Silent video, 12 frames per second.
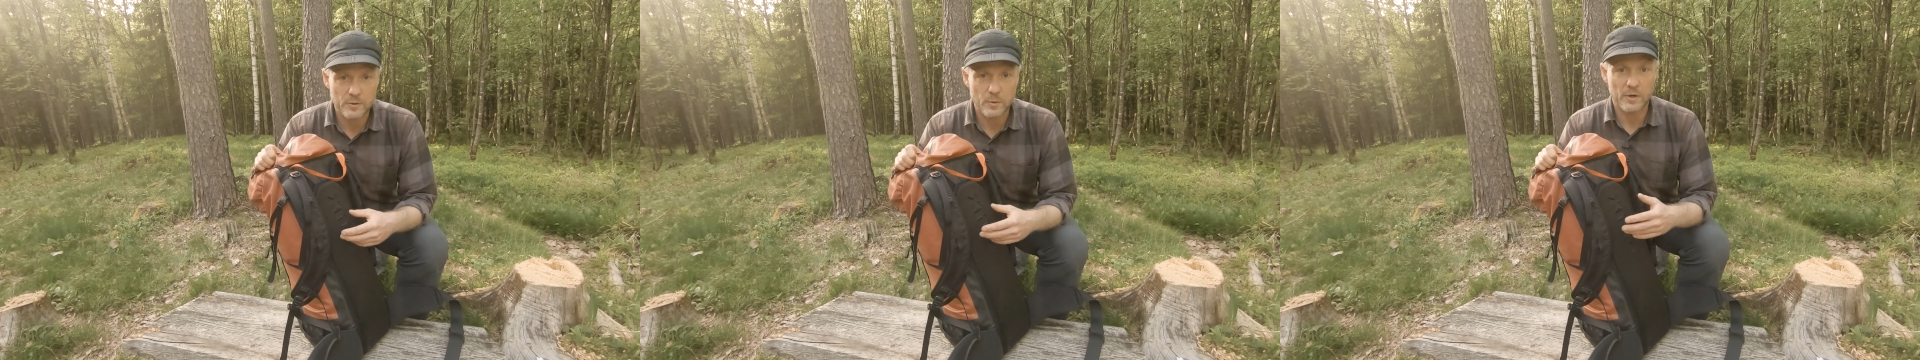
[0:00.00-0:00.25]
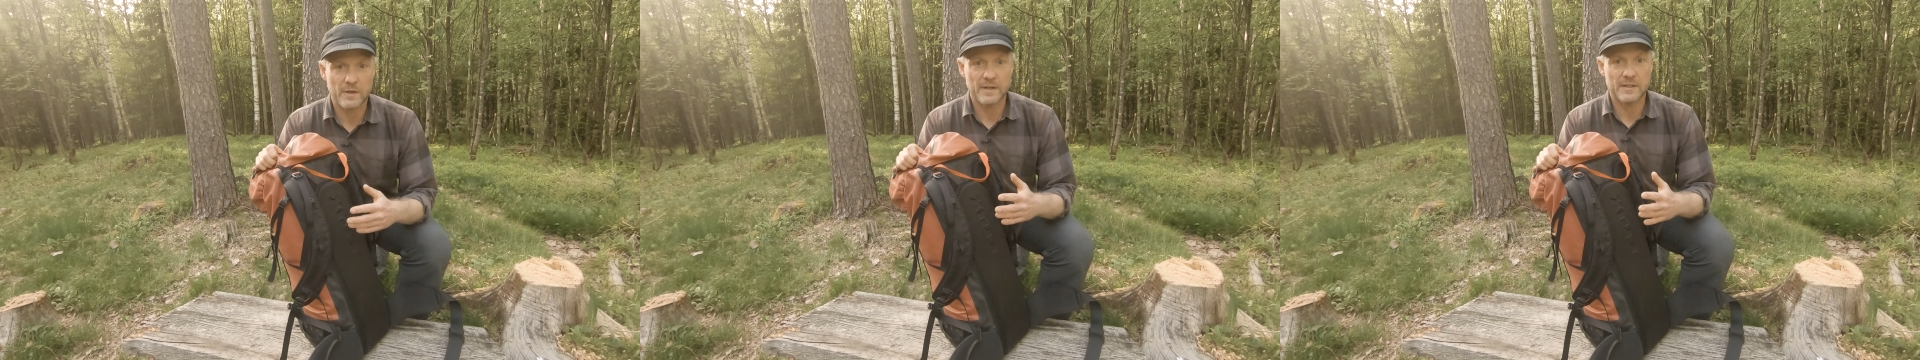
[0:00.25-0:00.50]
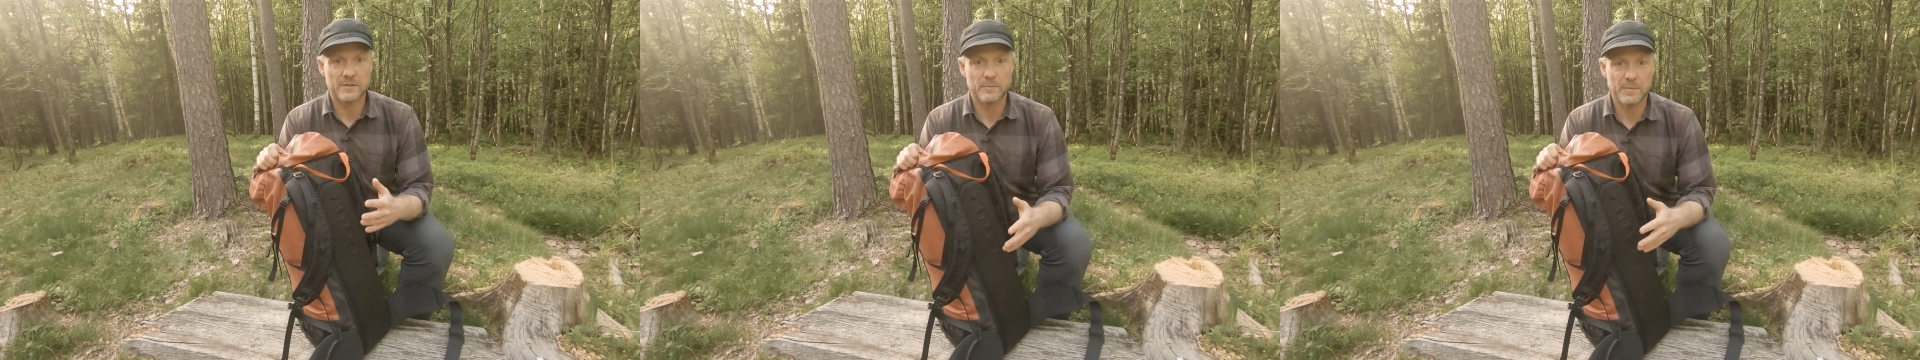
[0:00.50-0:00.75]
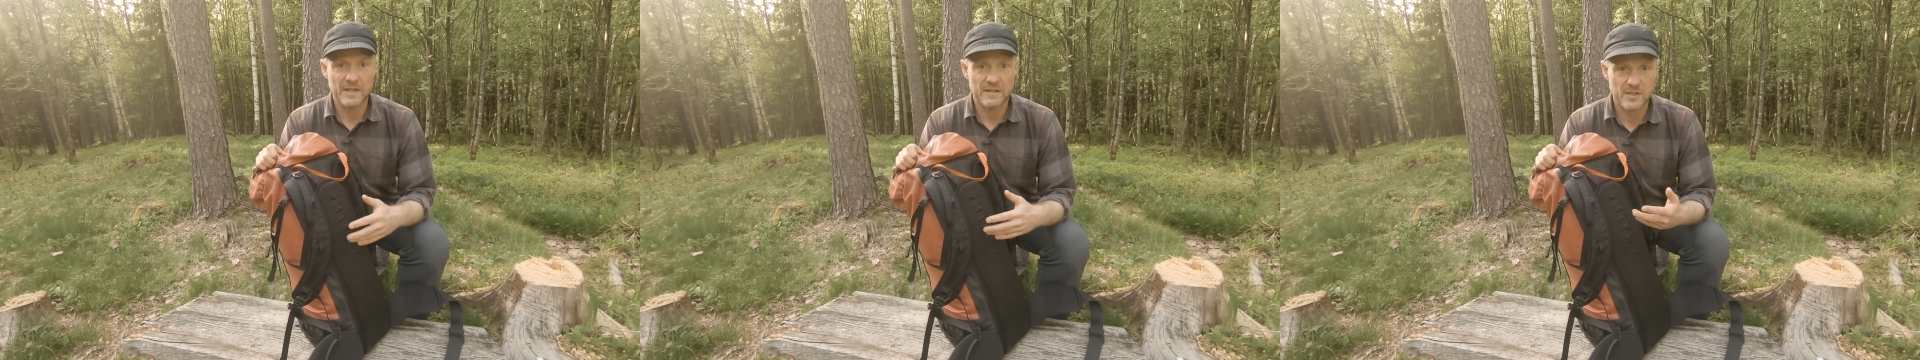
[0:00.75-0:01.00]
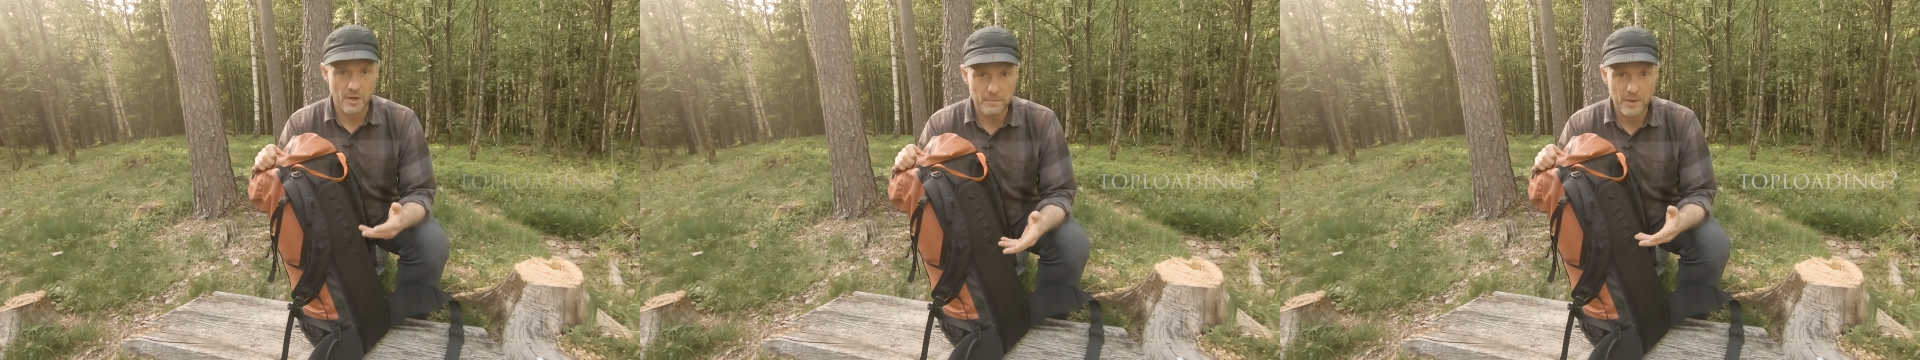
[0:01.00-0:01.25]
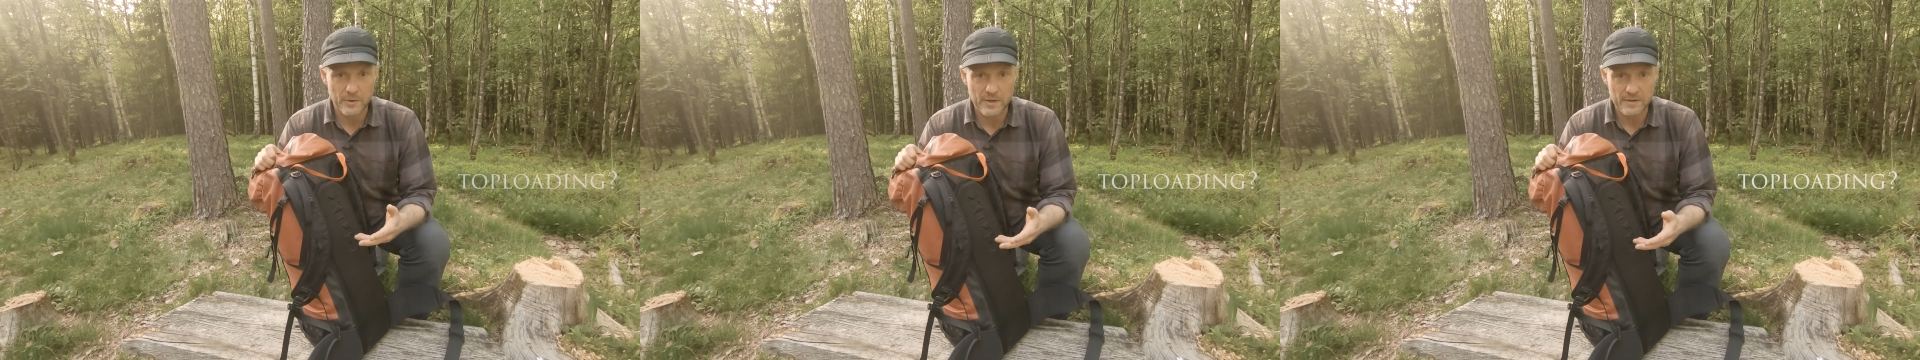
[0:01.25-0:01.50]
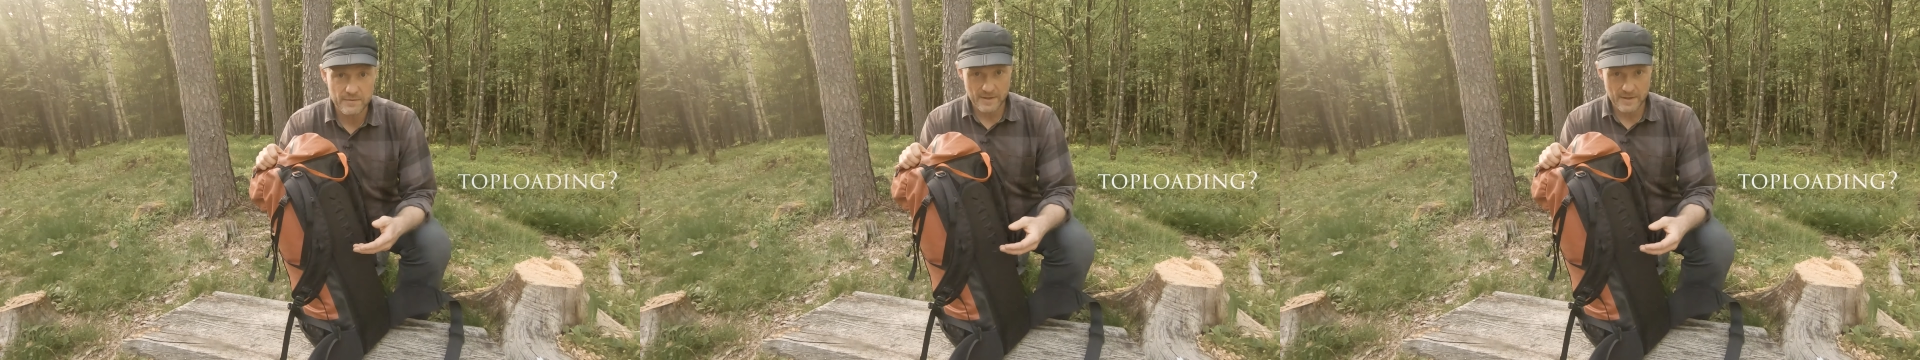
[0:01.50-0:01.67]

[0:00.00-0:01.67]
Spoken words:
Do you want it to be a top loader?